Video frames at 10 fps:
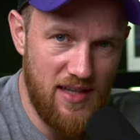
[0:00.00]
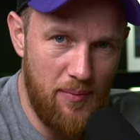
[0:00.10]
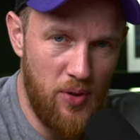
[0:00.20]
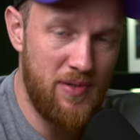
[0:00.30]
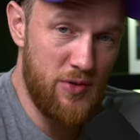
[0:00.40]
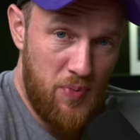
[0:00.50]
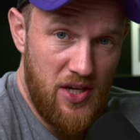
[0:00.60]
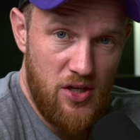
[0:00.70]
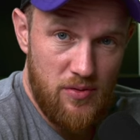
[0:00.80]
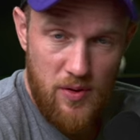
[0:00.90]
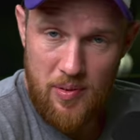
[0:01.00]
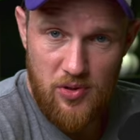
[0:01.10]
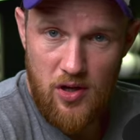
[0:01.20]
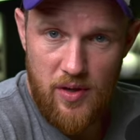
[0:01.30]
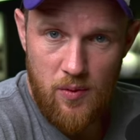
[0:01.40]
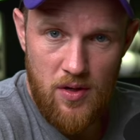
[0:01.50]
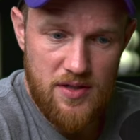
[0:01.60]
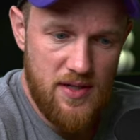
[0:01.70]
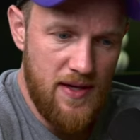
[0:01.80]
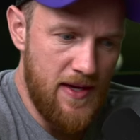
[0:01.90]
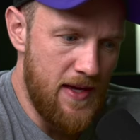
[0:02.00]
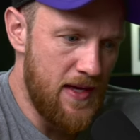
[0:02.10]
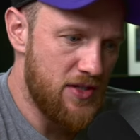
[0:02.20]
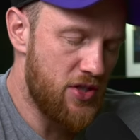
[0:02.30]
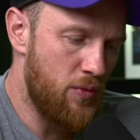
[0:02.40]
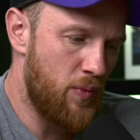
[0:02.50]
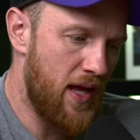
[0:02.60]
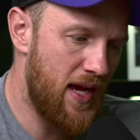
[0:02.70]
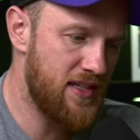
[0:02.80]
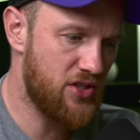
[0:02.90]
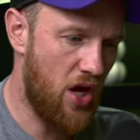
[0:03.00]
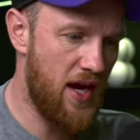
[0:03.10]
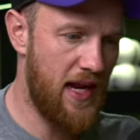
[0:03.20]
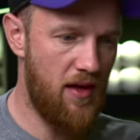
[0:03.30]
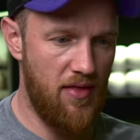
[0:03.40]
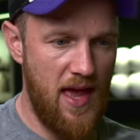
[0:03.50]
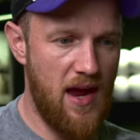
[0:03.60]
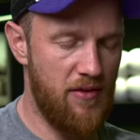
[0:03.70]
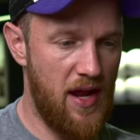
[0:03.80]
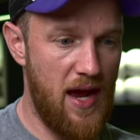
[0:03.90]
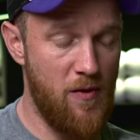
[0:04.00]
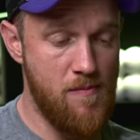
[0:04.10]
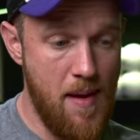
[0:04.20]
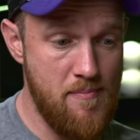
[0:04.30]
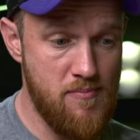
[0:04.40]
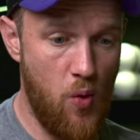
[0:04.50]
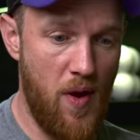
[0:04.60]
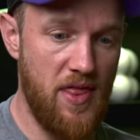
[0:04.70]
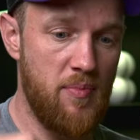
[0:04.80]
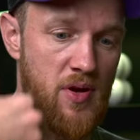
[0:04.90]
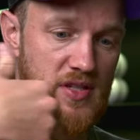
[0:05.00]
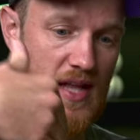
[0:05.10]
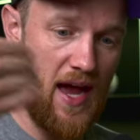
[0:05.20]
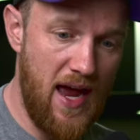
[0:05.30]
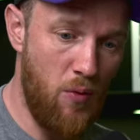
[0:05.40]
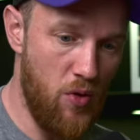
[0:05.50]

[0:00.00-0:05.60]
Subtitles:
at that point, but it was brand new. New people didn't know what it was. So when I started out there, and I remember when the person that I